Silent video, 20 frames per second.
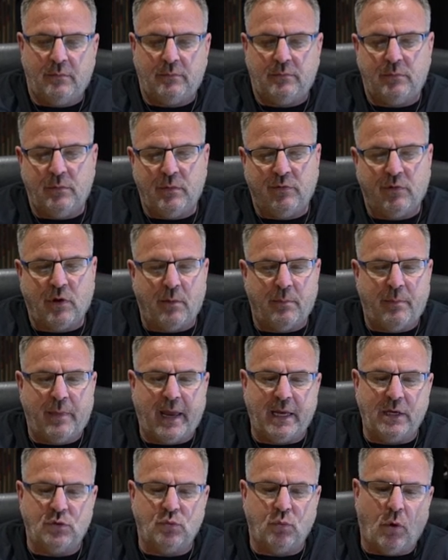We've got
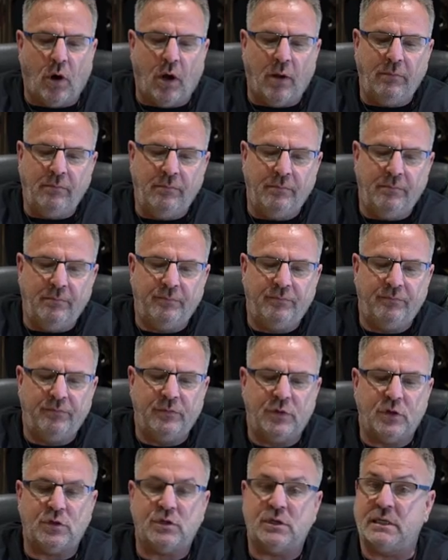page one,
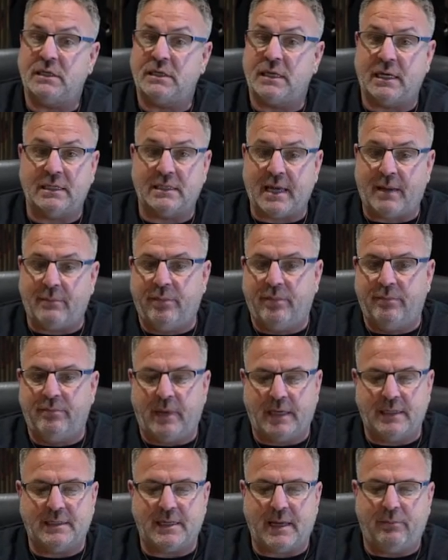just as an exam
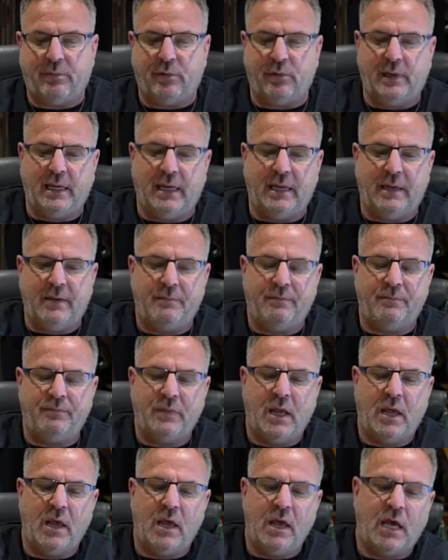example here.
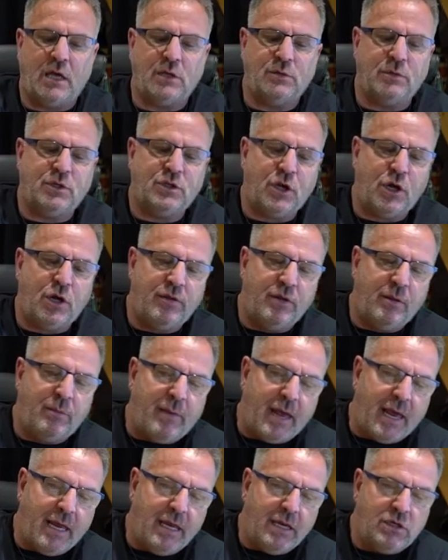As we turn the
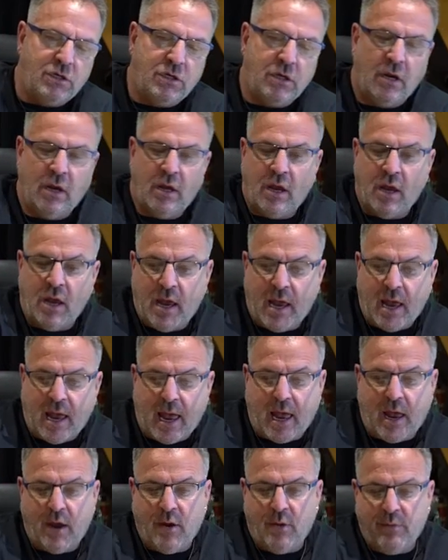page,
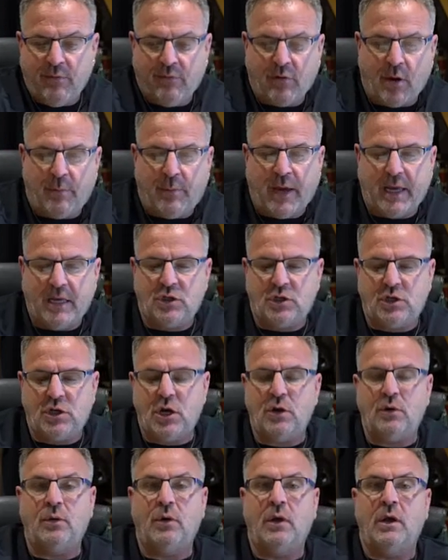we've got page
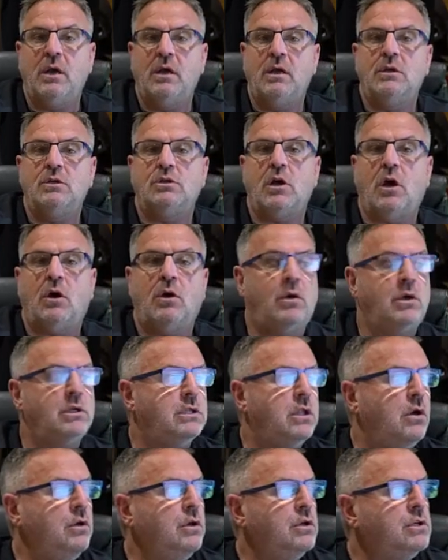two. So as
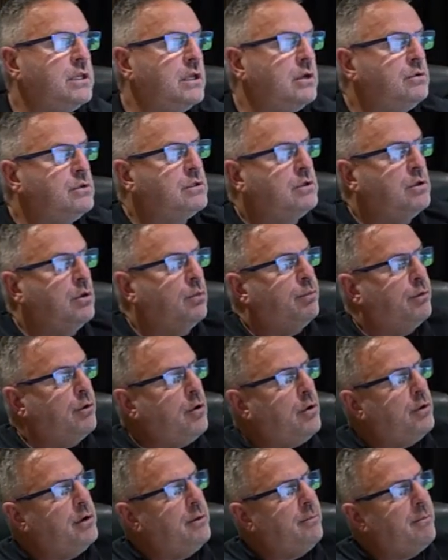long as those the
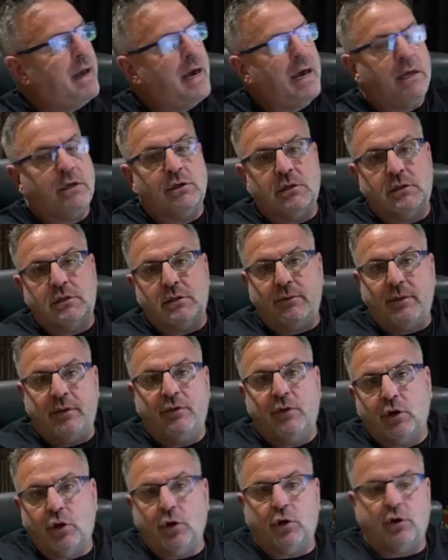broader margins are in
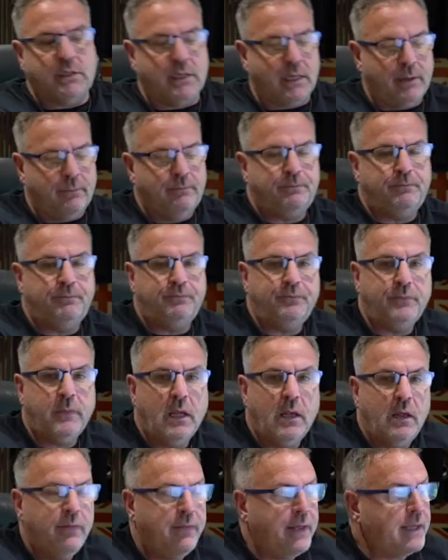the gutter,
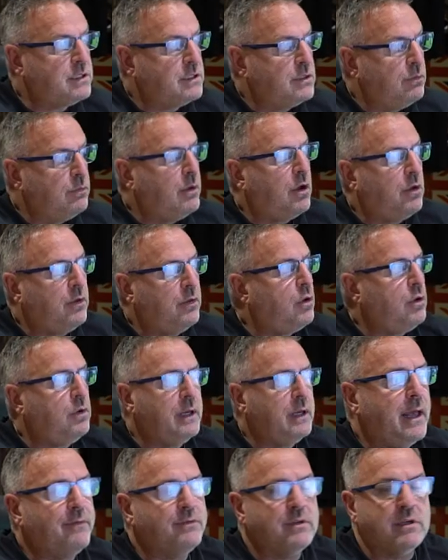that's the all
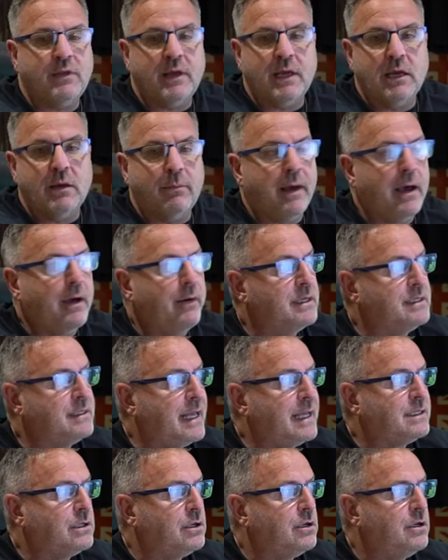to think about is
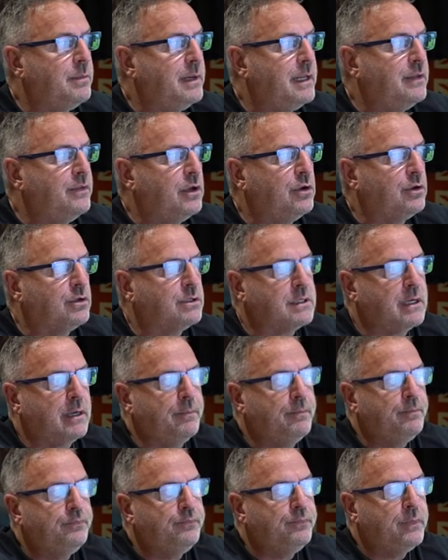that's going to be in the gutter.
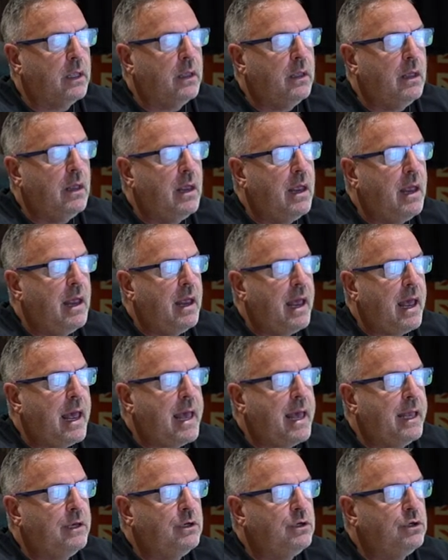
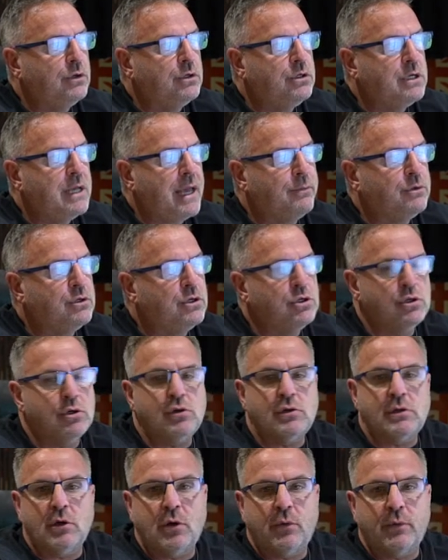And your chapters
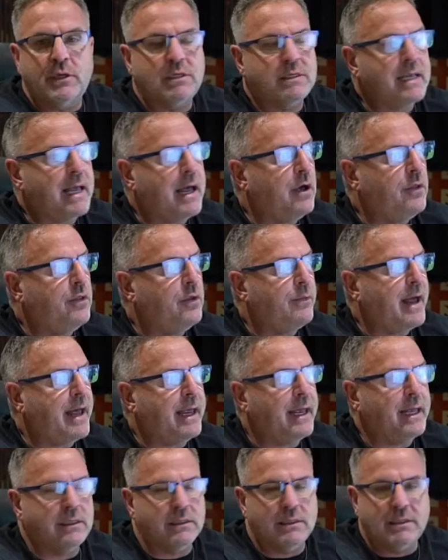usually always start on the right
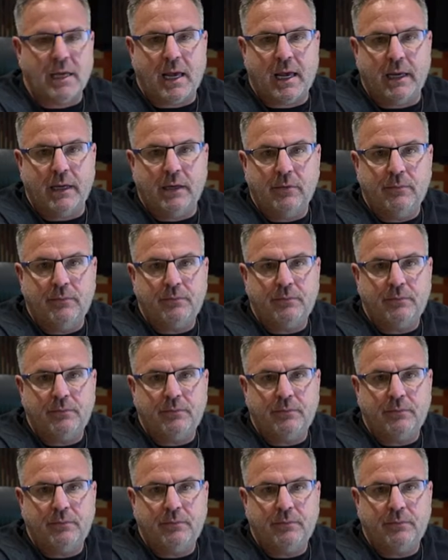hand side.